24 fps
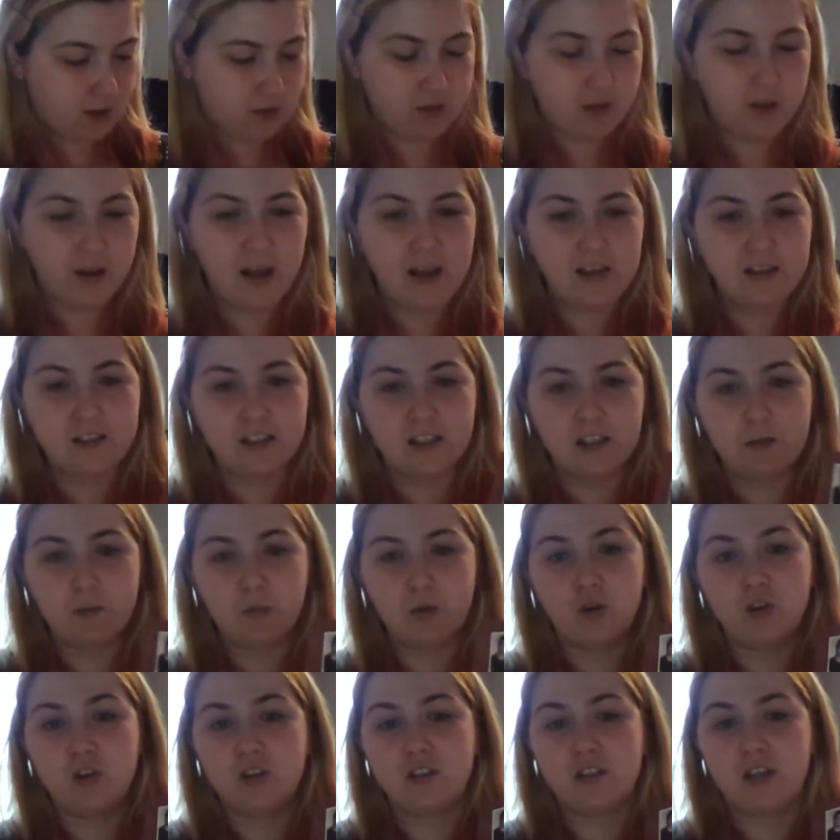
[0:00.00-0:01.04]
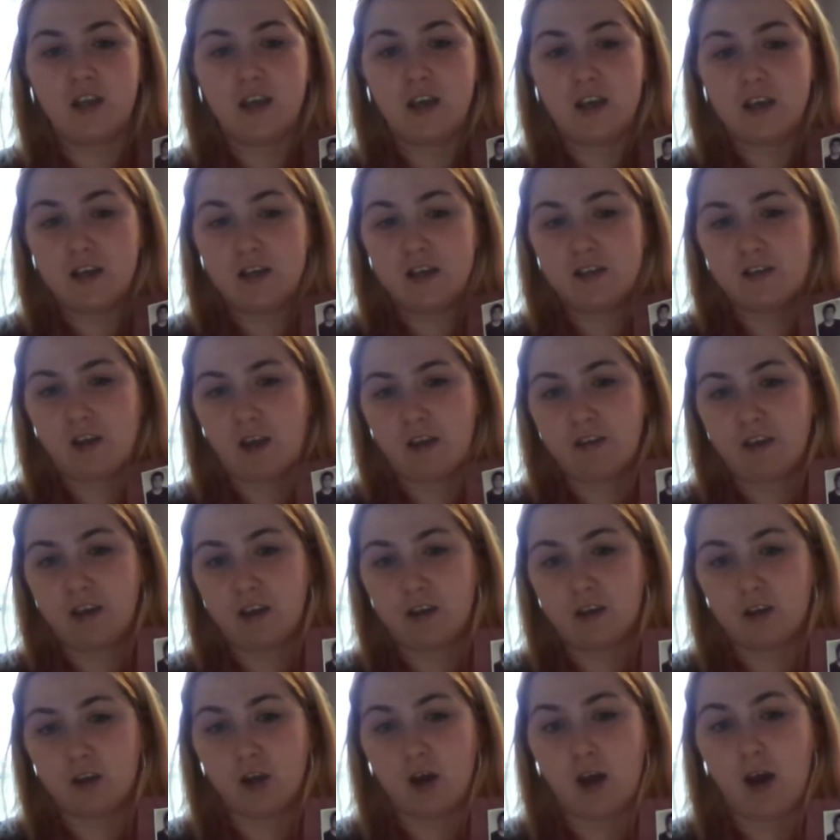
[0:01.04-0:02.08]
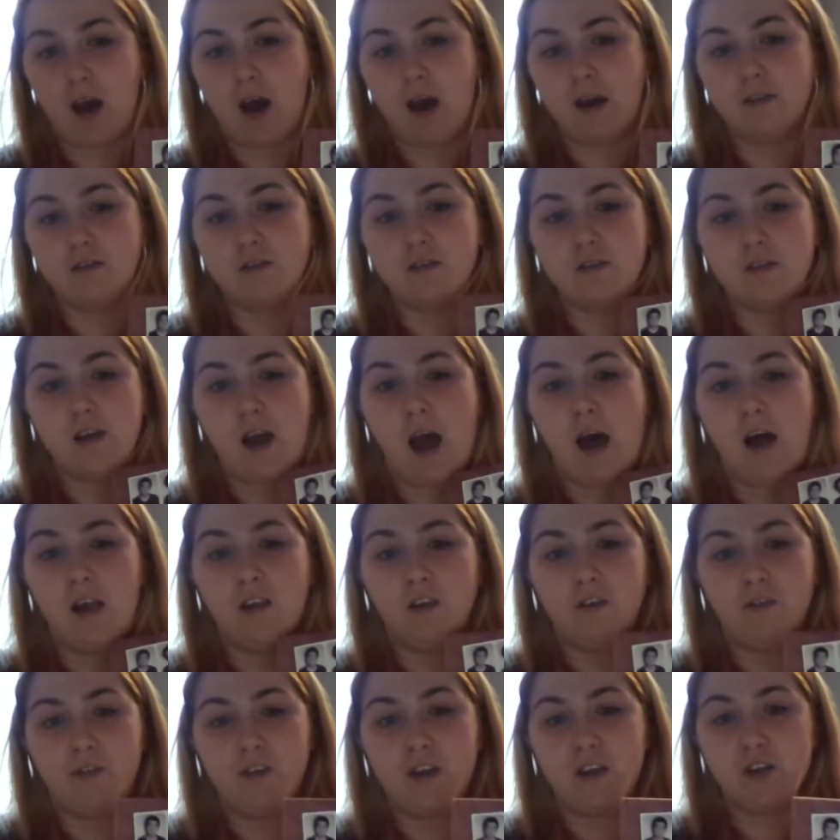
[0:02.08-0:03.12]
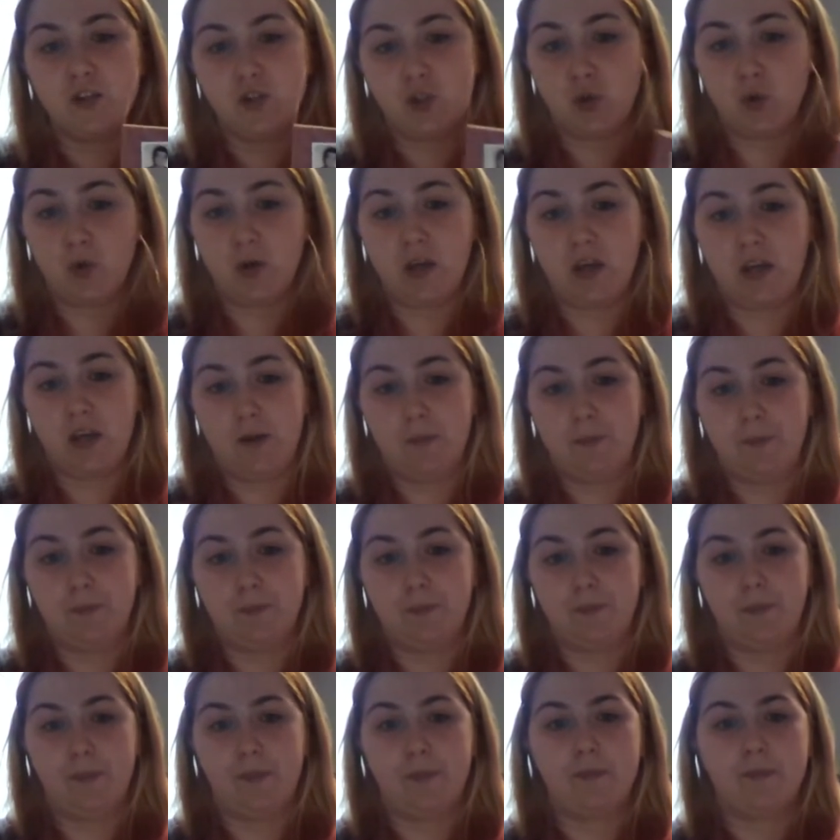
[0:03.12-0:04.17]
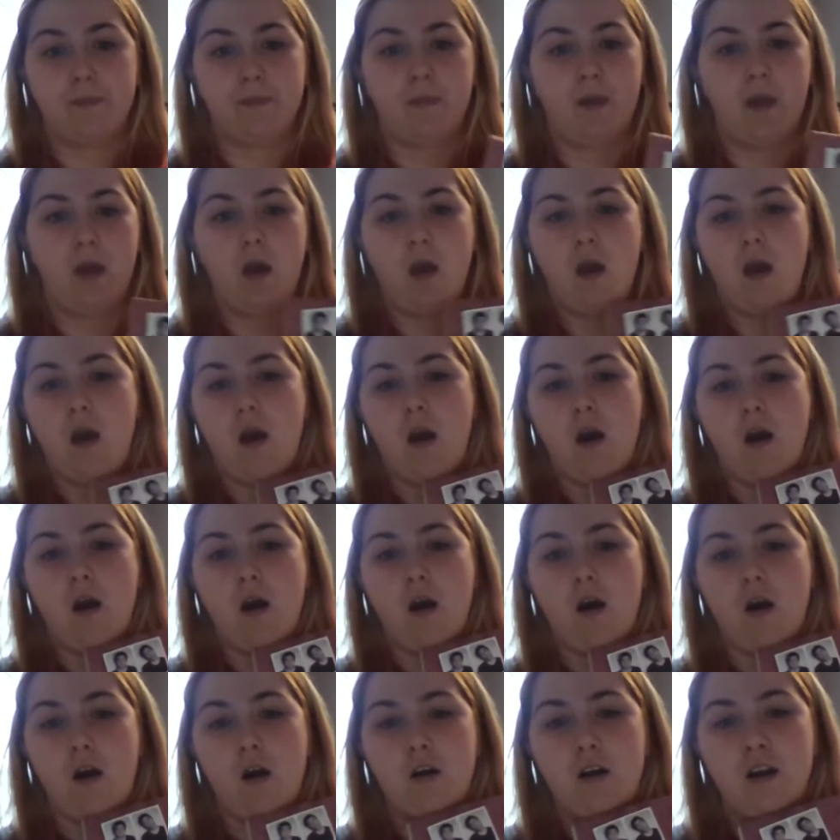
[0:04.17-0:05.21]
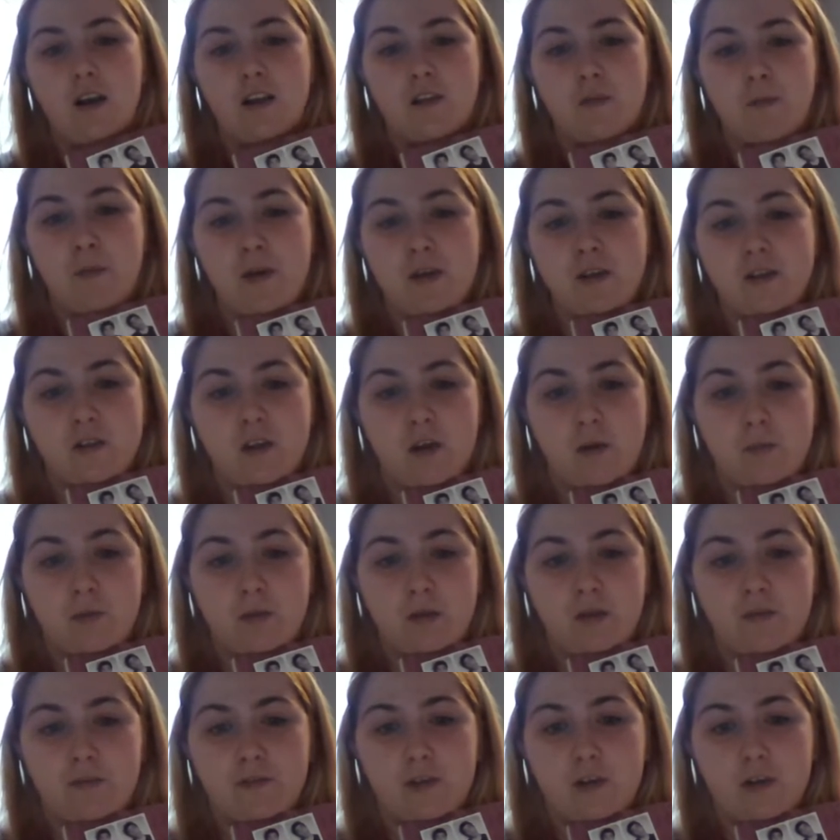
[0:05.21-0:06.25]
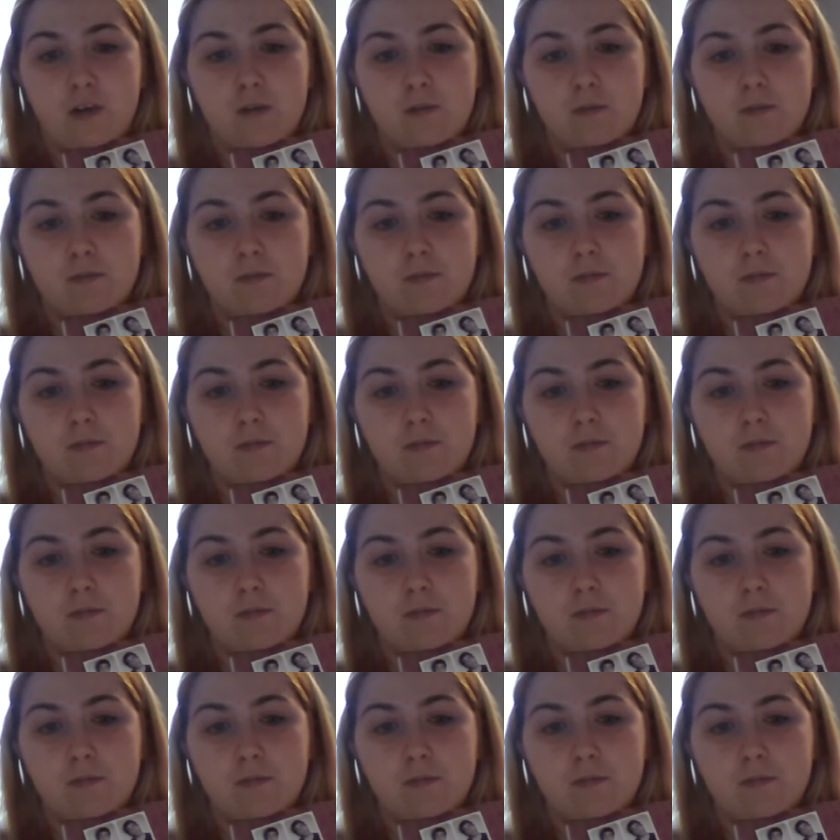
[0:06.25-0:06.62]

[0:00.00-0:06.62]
the last thing I'm going to say is I think Alfie and Zoe are like the best couple ever.